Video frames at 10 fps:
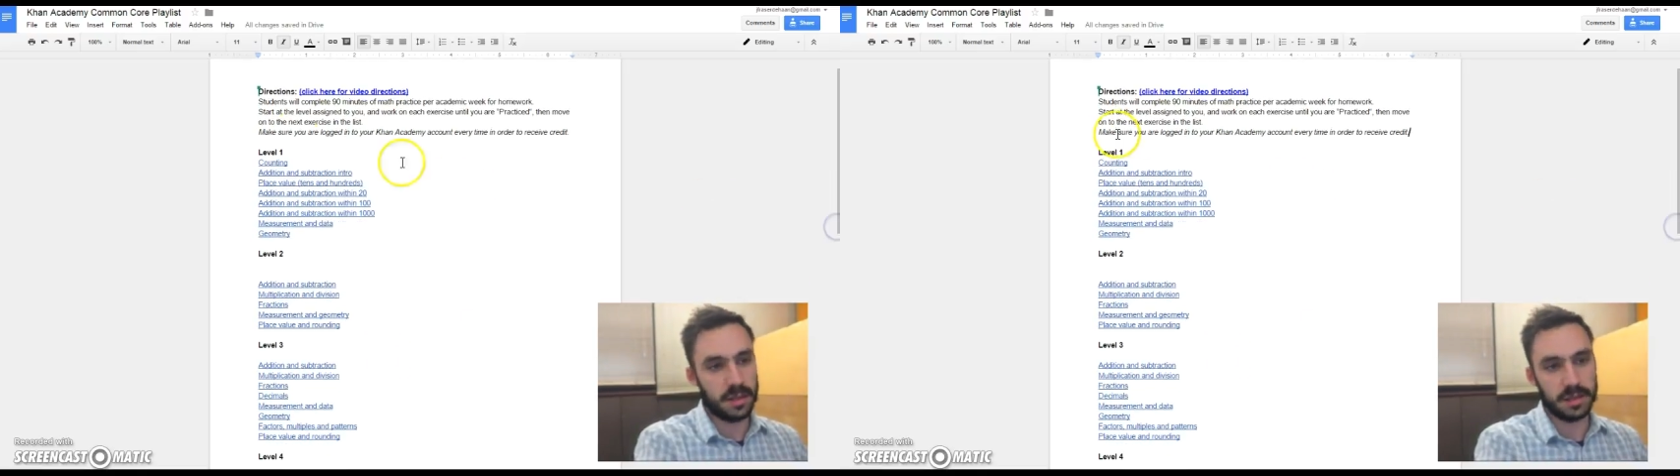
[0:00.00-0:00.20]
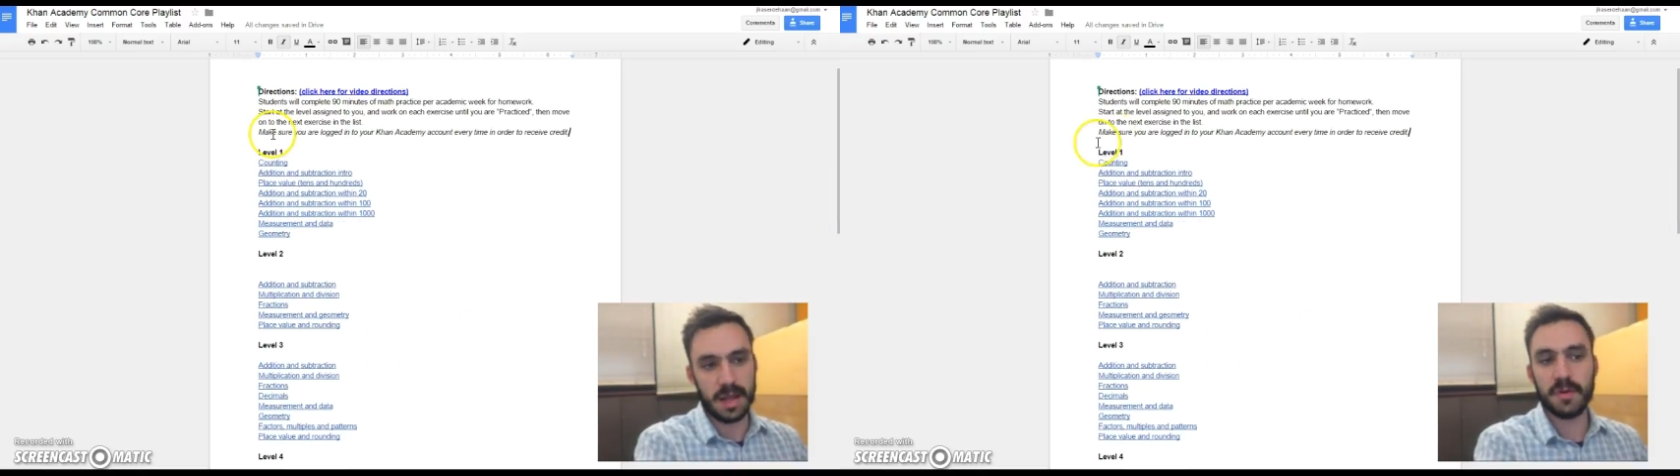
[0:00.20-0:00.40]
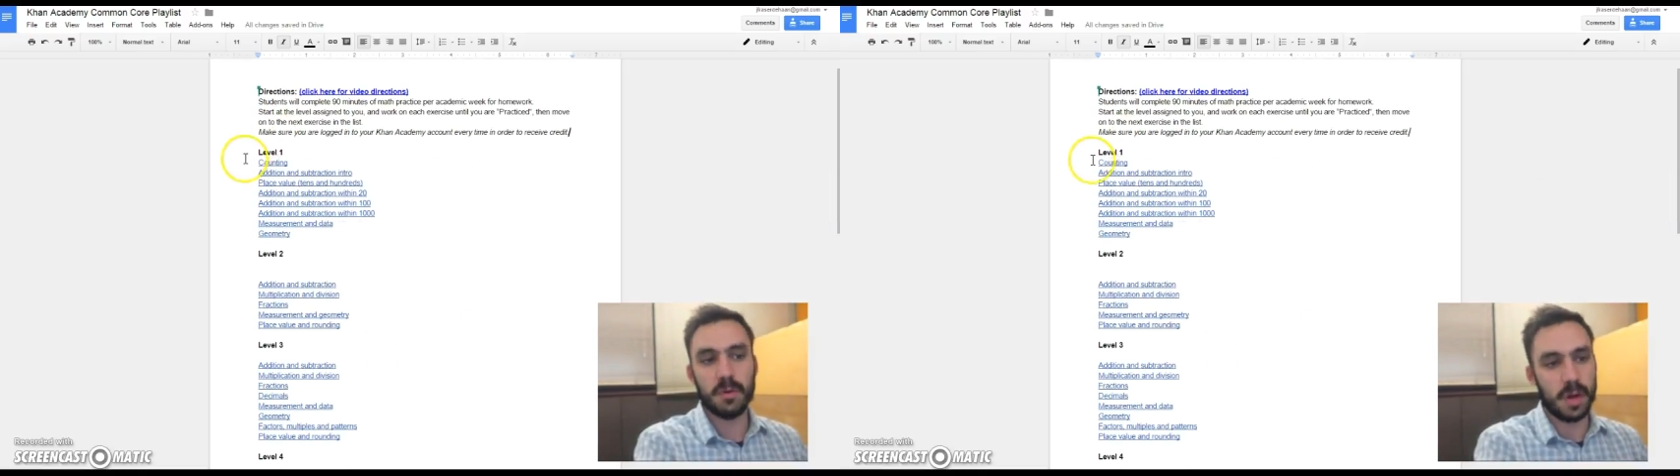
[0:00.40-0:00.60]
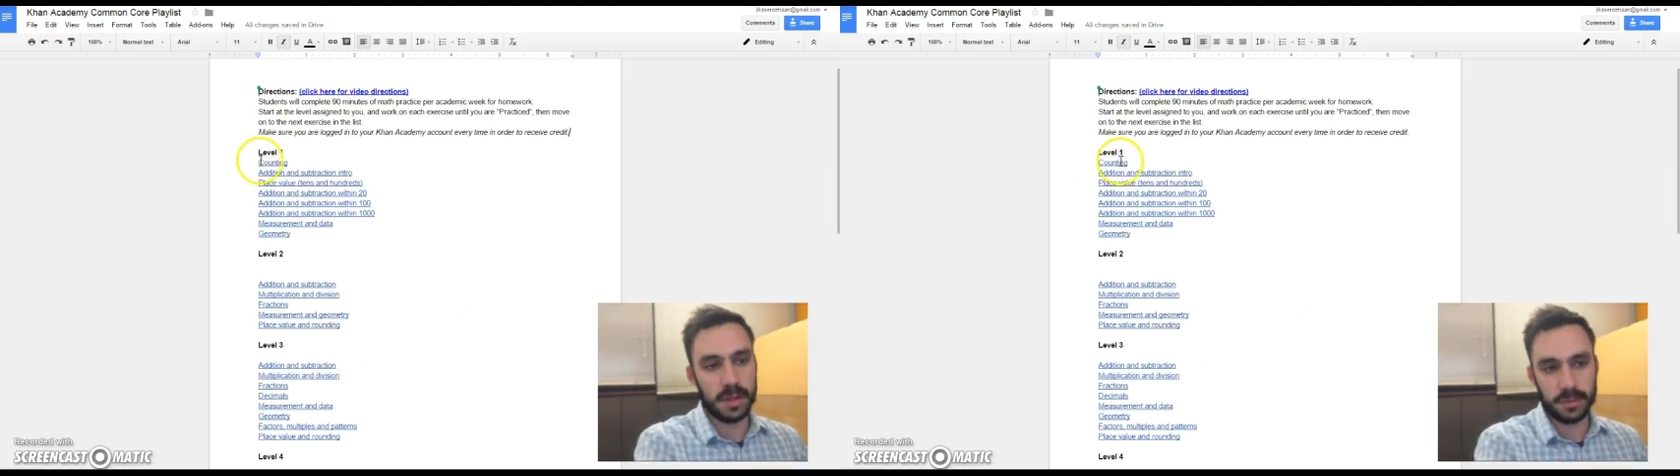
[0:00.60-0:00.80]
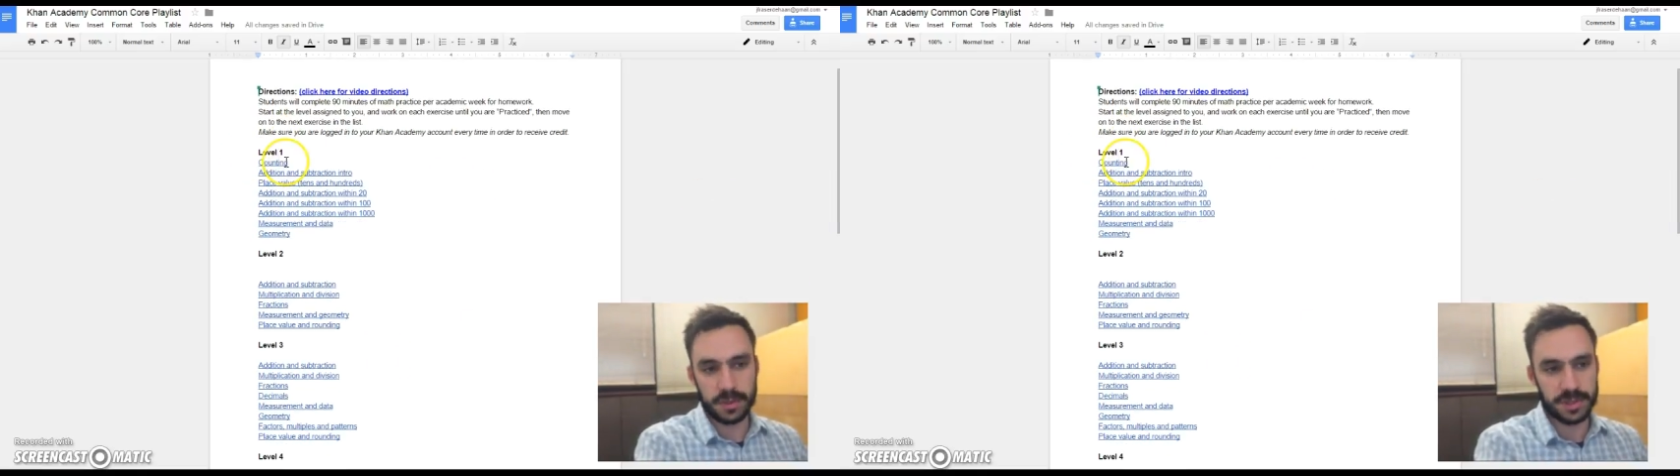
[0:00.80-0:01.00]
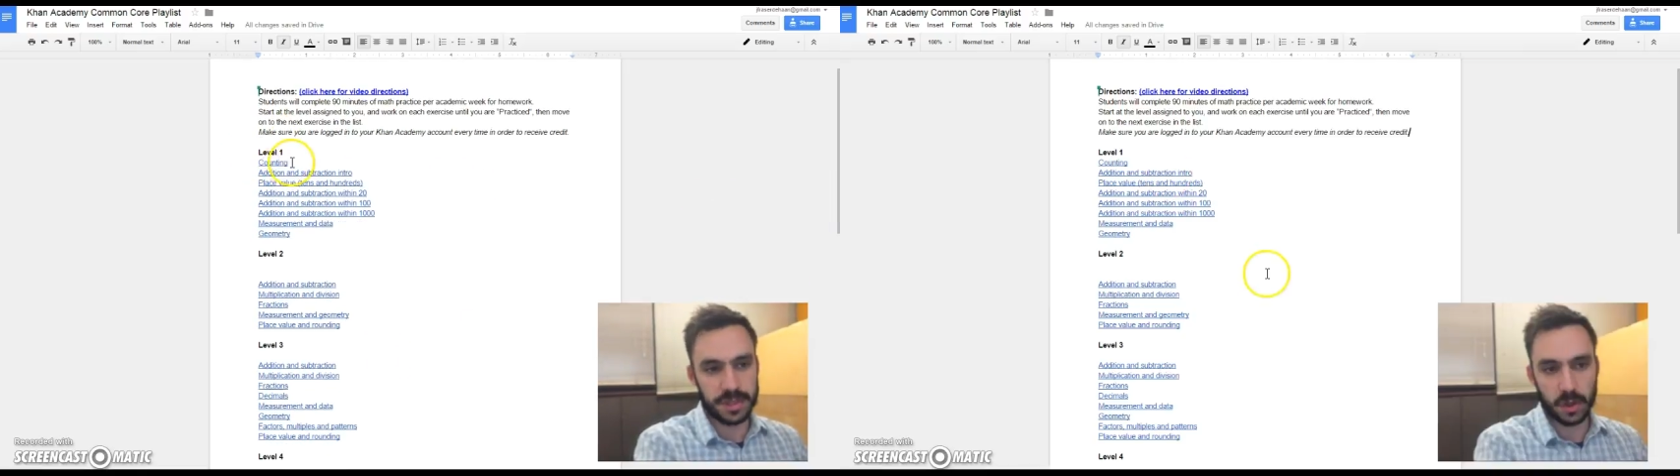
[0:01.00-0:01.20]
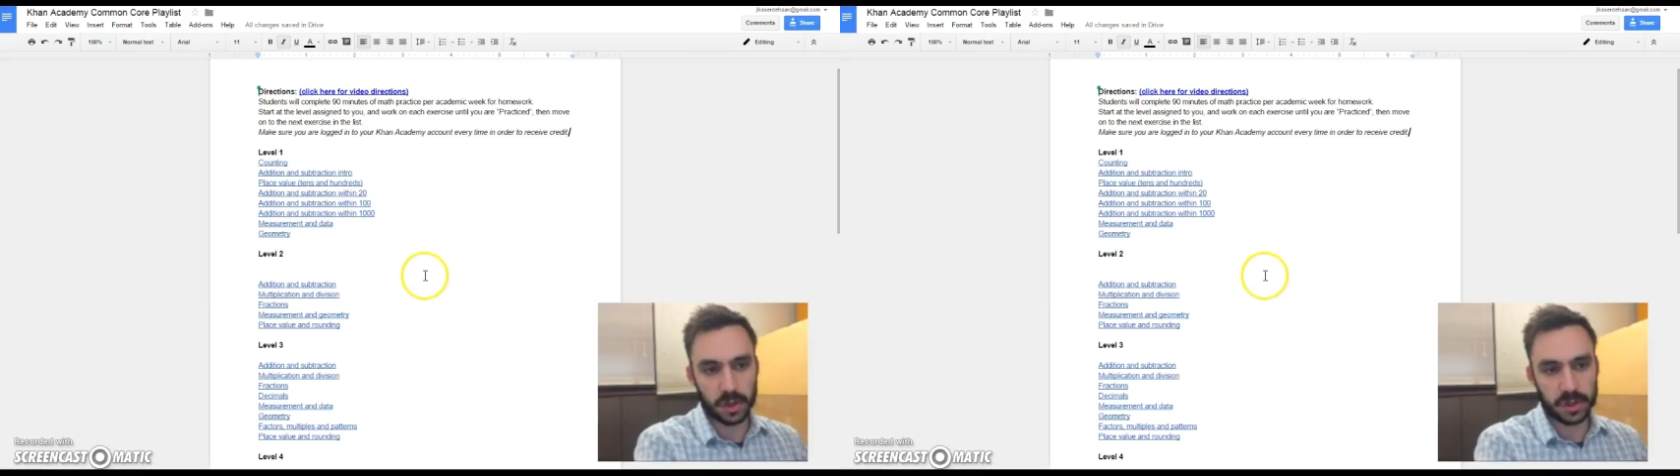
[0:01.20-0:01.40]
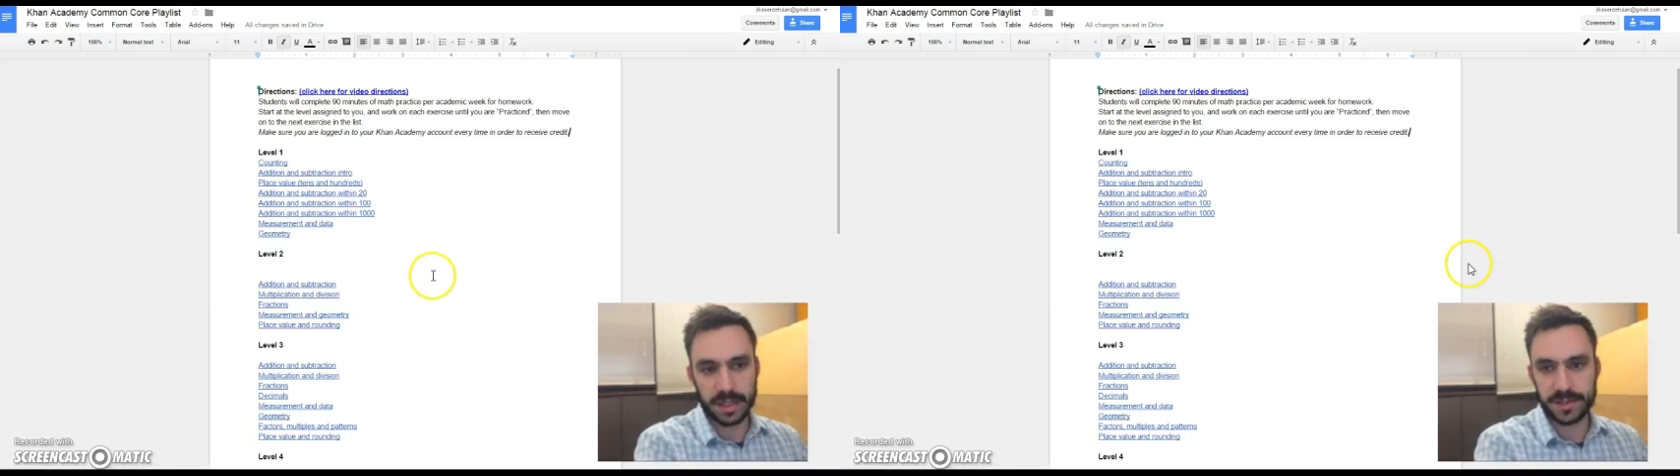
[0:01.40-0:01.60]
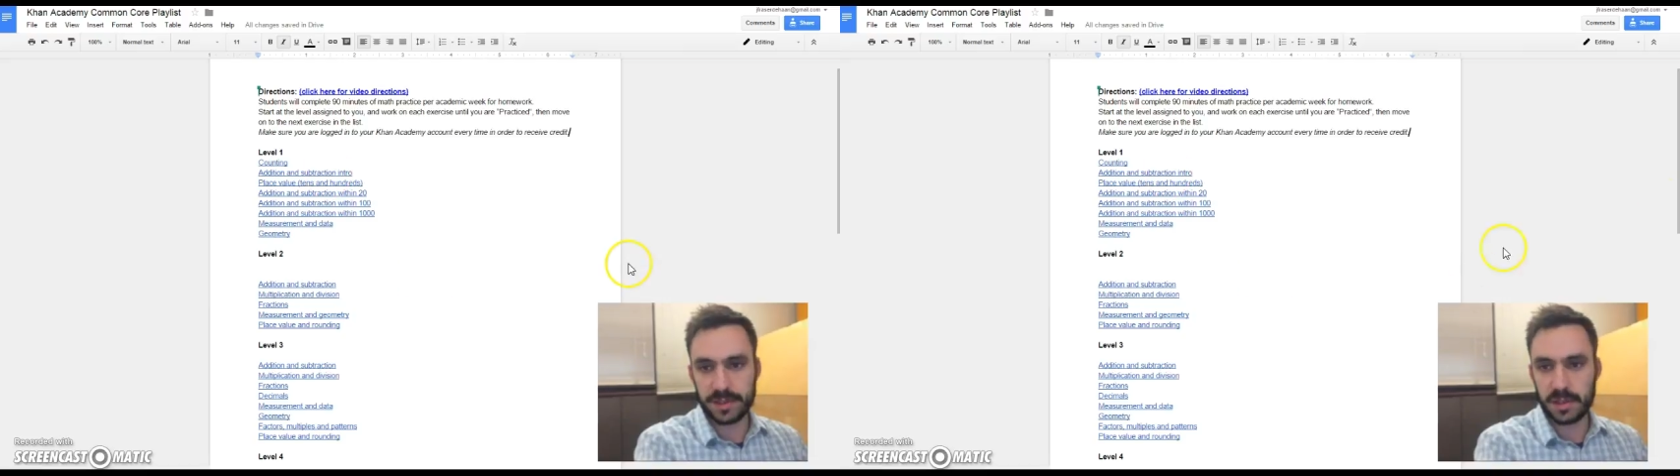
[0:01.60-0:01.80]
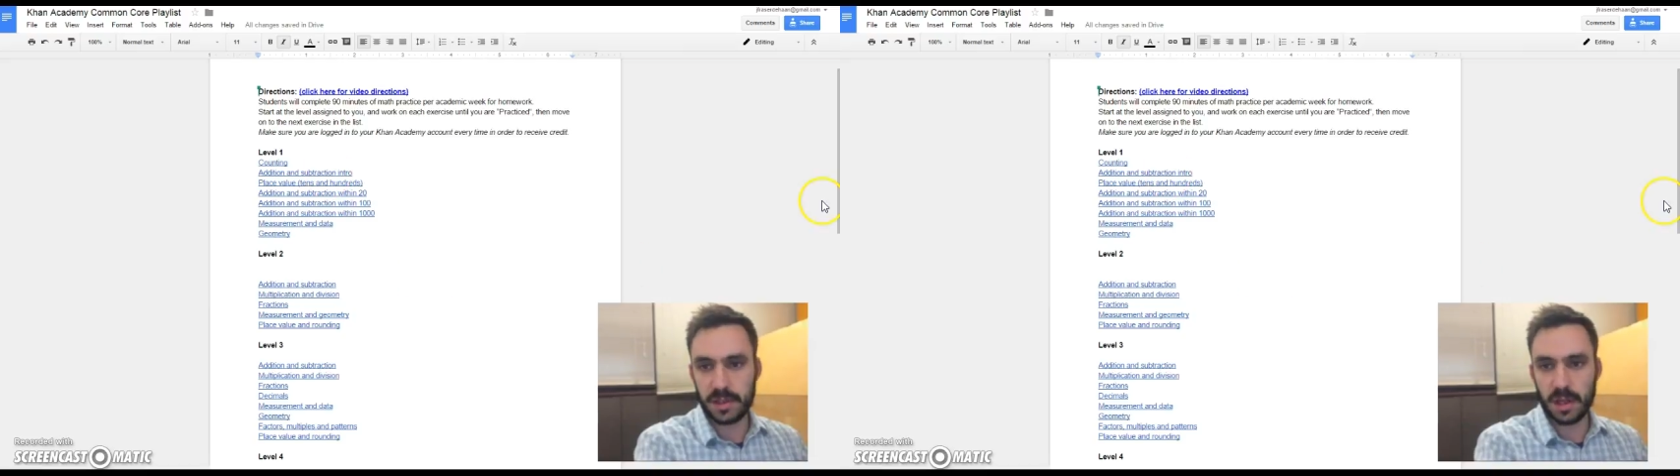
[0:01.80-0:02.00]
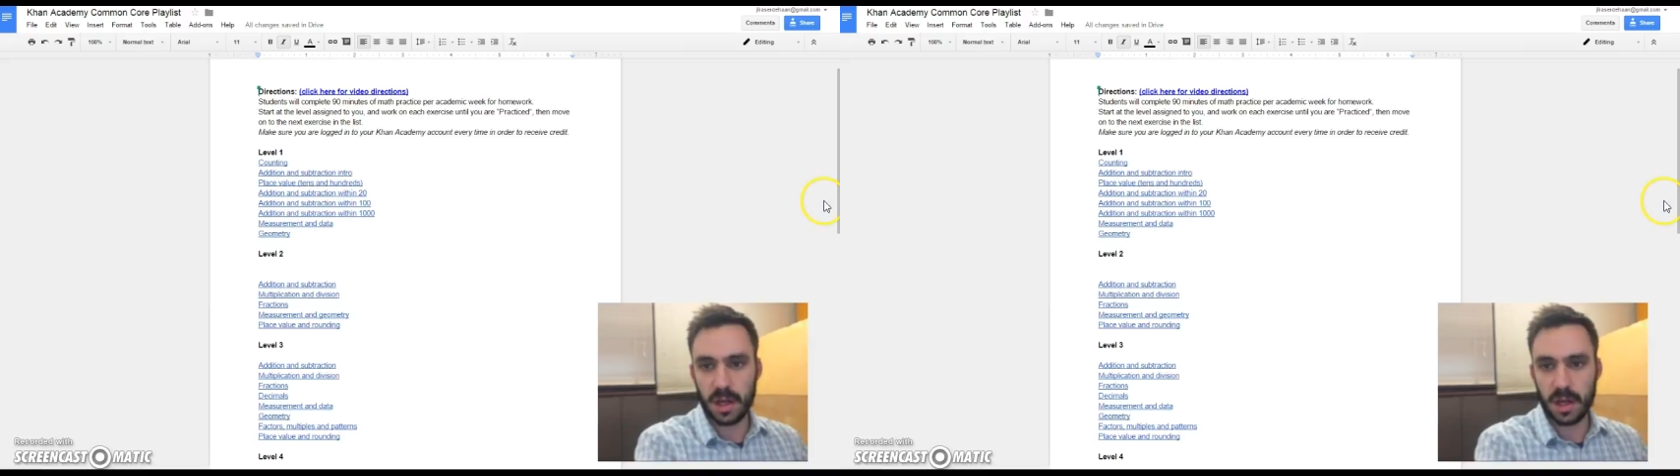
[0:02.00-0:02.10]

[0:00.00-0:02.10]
level 1, which is the earliest